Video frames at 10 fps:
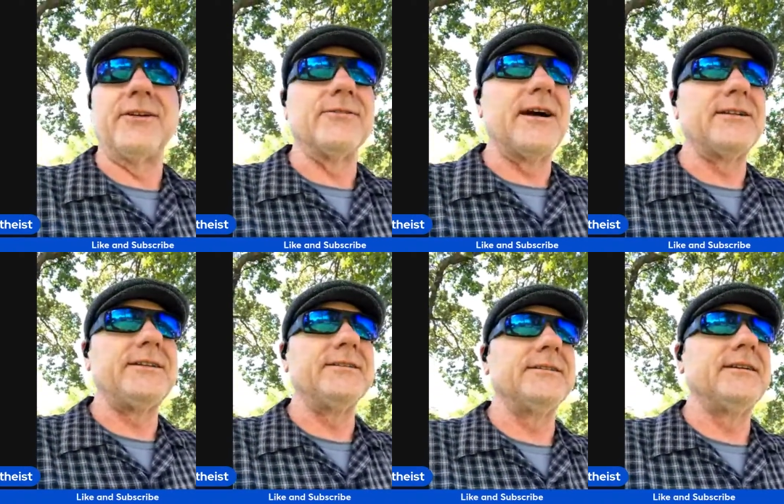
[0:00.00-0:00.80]
around
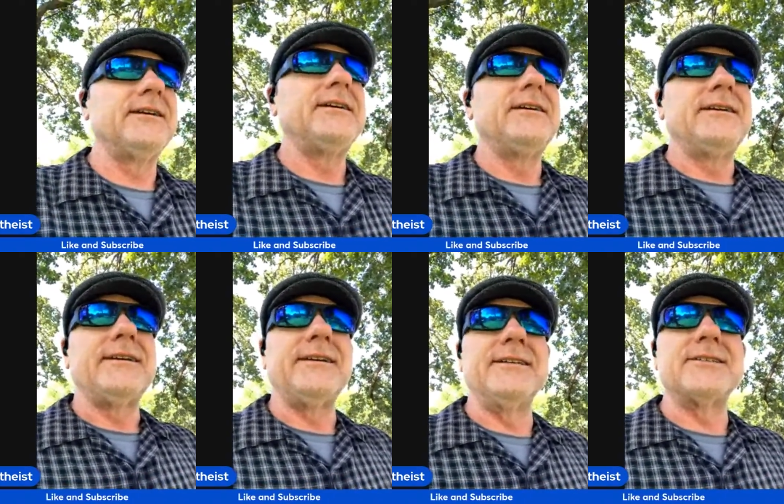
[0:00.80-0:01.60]
here
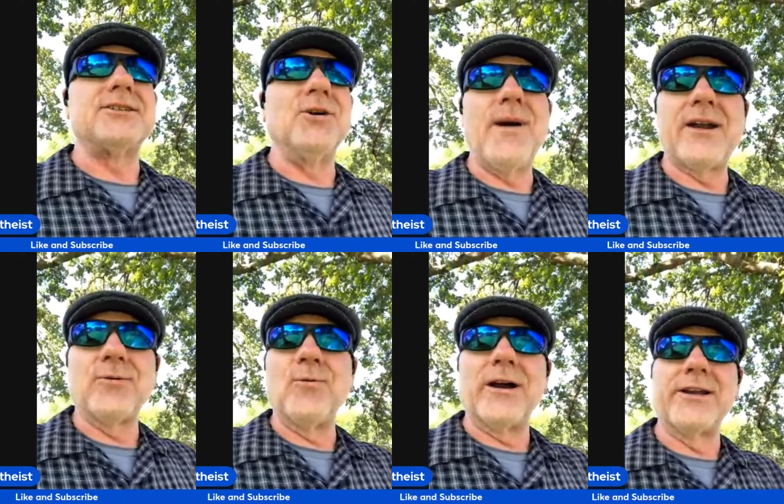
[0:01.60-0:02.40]
is, no matter
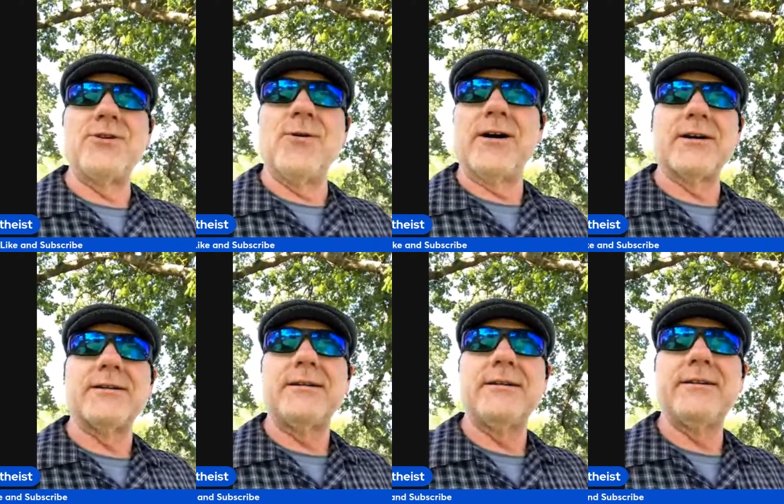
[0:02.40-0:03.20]
where you are,
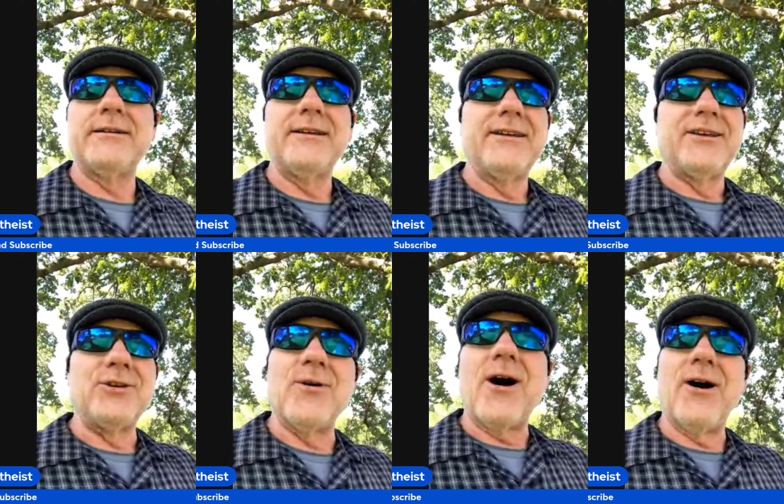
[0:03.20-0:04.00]

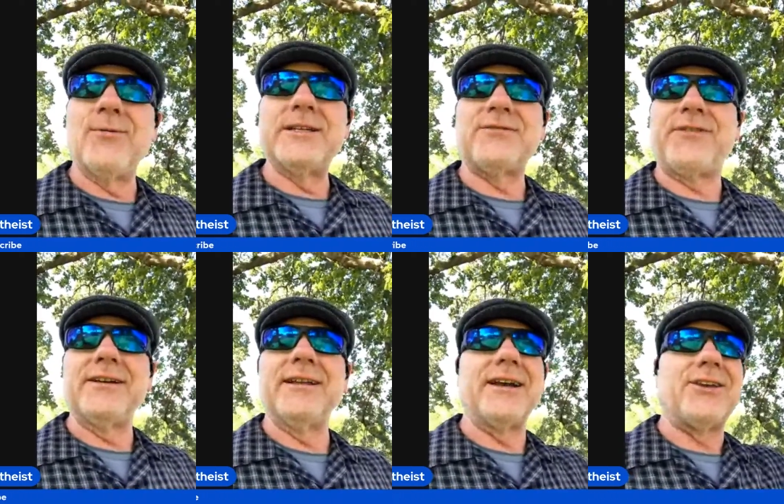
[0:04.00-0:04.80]
you always
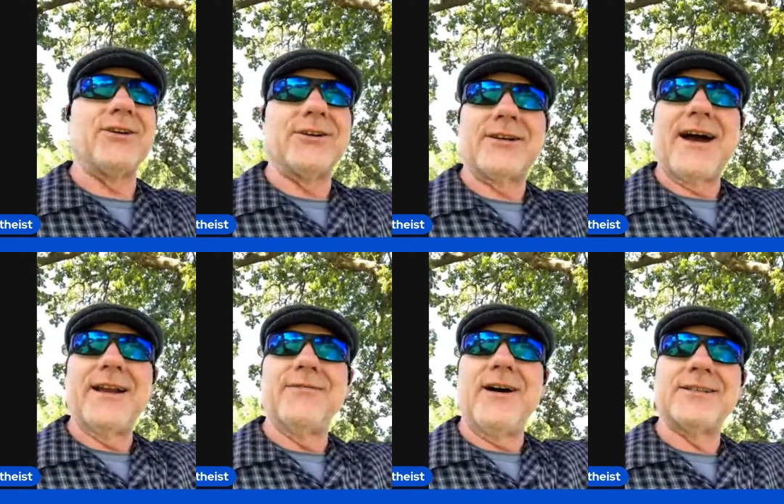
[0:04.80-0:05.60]
feel like you're
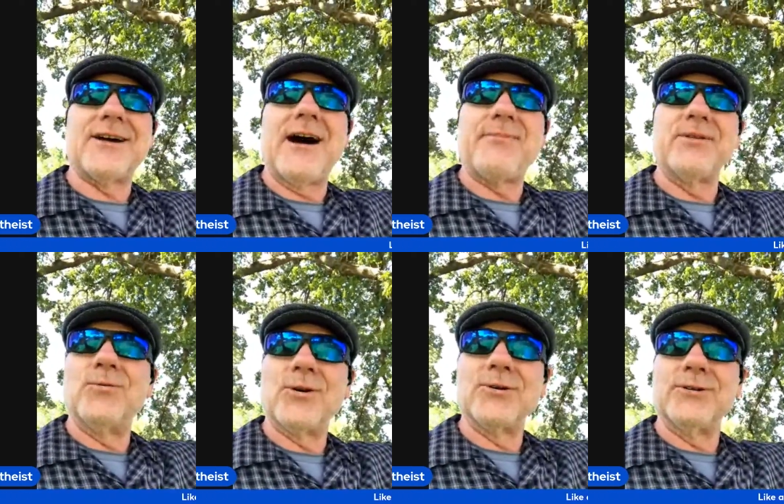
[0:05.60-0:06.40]
kind of on top of the
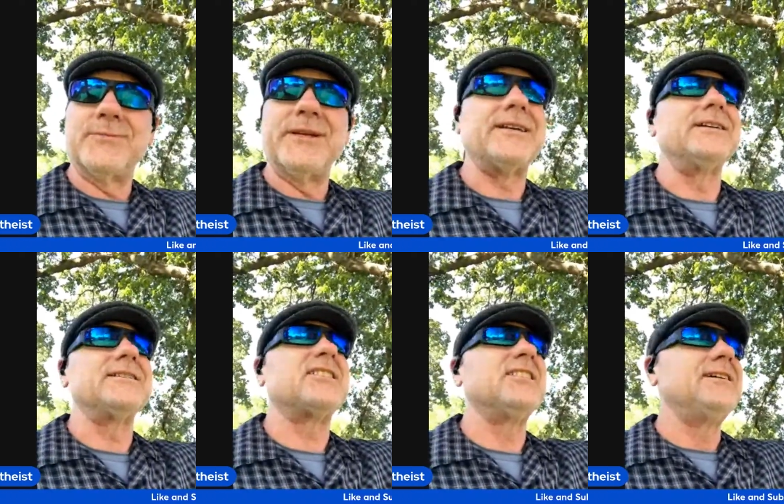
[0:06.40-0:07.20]
world
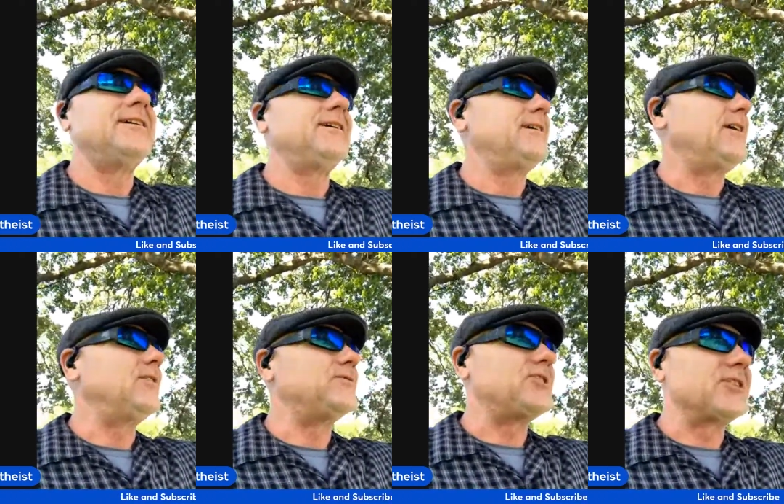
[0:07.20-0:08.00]
because
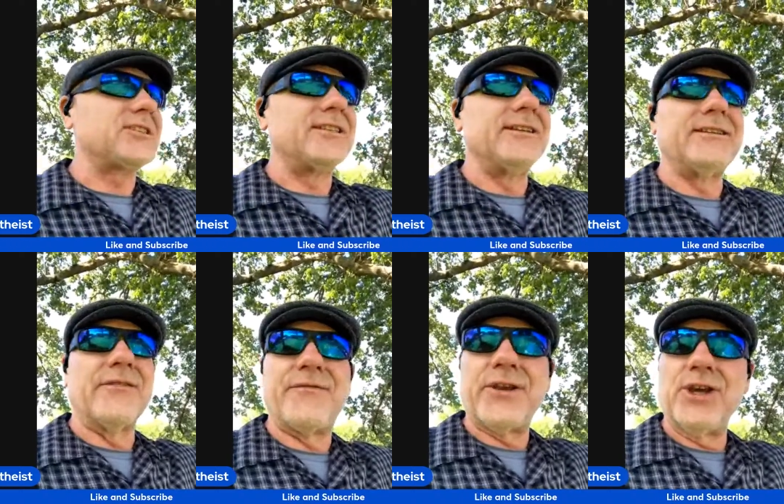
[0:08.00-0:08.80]
of just the
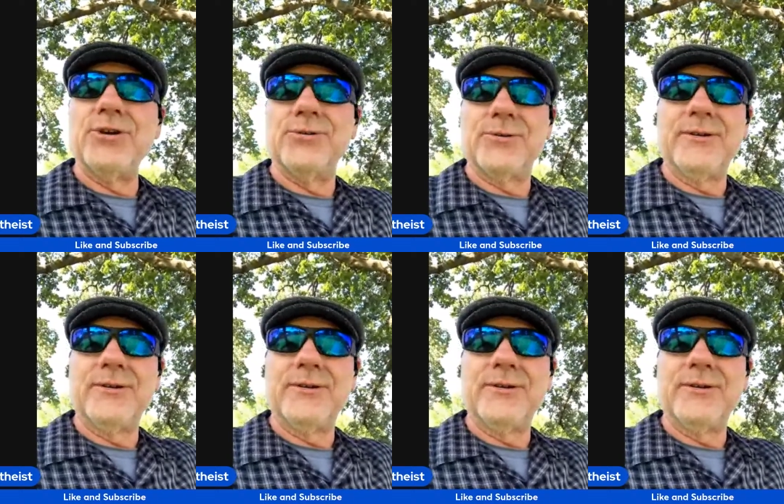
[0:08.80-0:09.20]
view.